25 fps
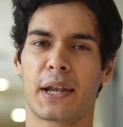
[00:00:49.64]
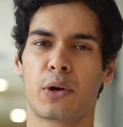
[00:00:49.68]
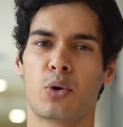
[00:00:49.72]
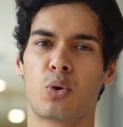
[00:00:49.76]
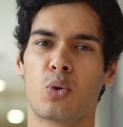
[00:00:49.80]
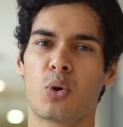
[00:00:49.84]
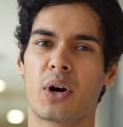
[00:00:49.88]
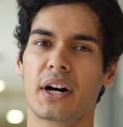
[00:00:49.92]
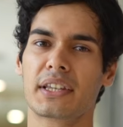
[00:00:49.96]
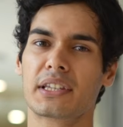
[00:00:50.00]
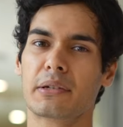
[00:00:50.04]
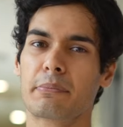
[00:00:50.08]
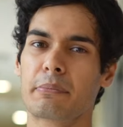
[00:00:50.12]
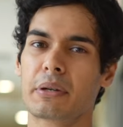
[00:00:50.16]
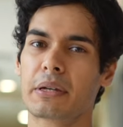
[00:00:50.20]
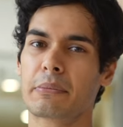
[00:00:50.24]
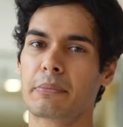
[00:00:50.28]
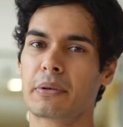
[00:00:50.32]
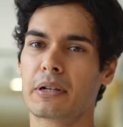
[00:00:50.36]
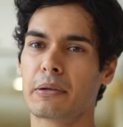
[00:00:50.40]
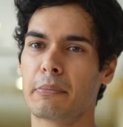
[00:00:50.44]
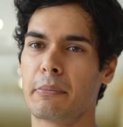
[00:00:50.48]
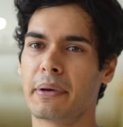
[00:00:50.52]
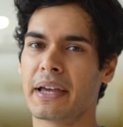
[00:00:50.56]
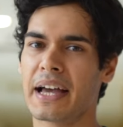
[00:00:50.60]
and who are the
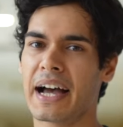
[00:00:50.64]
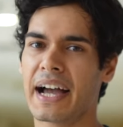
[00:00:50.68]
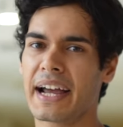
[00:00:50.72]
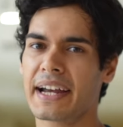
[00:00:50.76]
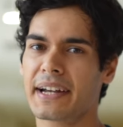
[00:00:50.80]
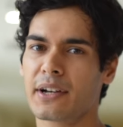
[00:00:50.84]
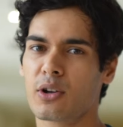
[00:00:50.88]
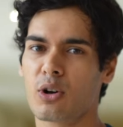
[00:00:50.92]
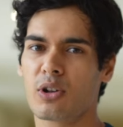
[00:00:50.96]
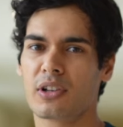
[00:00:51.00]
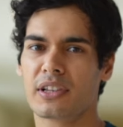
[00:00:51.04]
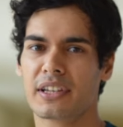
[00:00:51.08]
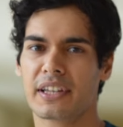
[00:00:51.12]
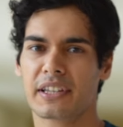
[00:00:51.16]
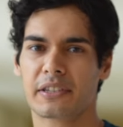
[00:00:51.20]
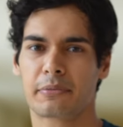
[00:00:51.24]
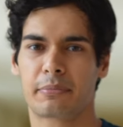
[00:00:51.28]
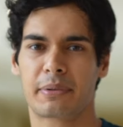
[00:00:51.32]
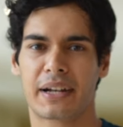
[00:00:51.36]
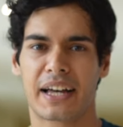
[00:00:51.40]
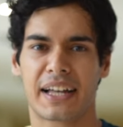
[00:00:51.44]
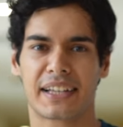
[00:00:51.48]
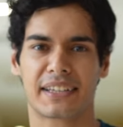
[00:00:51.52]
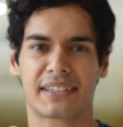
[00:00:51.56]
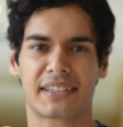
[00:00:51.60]
people behind all these
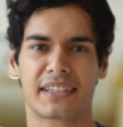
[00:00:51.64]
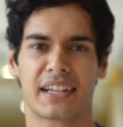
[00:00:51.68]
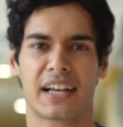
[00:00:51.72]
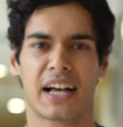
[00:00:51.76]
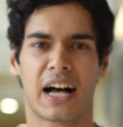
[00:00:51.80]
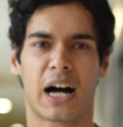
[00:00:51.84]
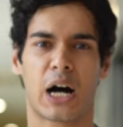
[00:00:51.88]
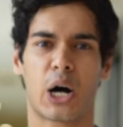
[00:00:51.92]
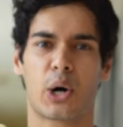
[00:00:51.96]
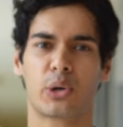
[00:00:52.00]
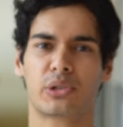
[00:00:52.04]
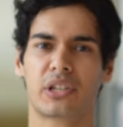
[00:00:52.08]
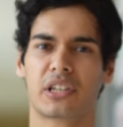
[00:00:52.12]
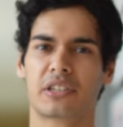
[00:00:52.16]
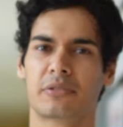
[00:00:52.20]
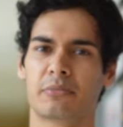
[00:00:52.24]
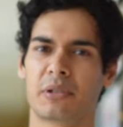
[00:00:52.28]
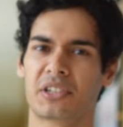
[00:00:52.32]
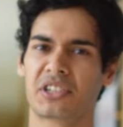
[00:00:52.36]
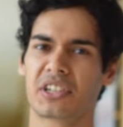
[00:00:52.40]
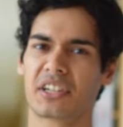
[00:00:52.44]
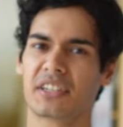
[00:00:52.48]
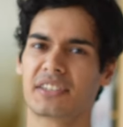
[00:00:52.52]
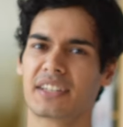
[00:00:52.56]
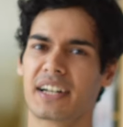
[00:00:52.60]
brands how these
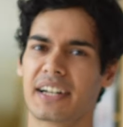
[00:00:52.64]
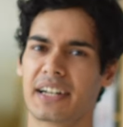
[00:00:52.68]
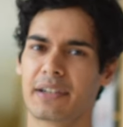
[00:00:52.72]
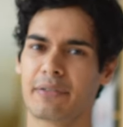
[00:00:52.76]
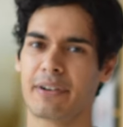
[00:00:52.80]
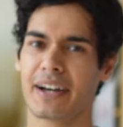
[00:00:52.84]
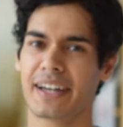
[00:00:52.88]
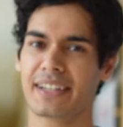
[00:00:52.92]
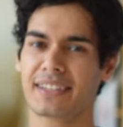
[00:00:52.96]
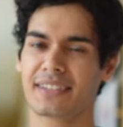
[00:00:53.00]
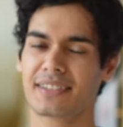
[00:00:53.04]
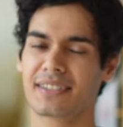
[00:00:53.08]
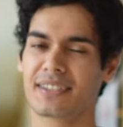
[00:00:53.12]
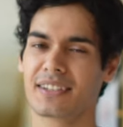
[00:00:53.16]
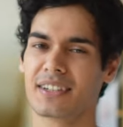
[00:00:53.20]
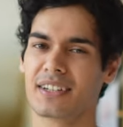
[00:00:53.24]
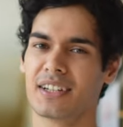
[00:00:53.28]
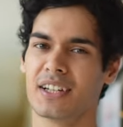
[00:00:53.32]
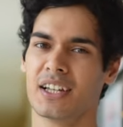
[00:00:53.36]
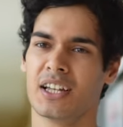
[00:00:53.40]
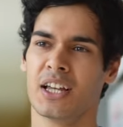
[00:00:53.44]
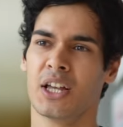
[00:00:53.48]
machines are devised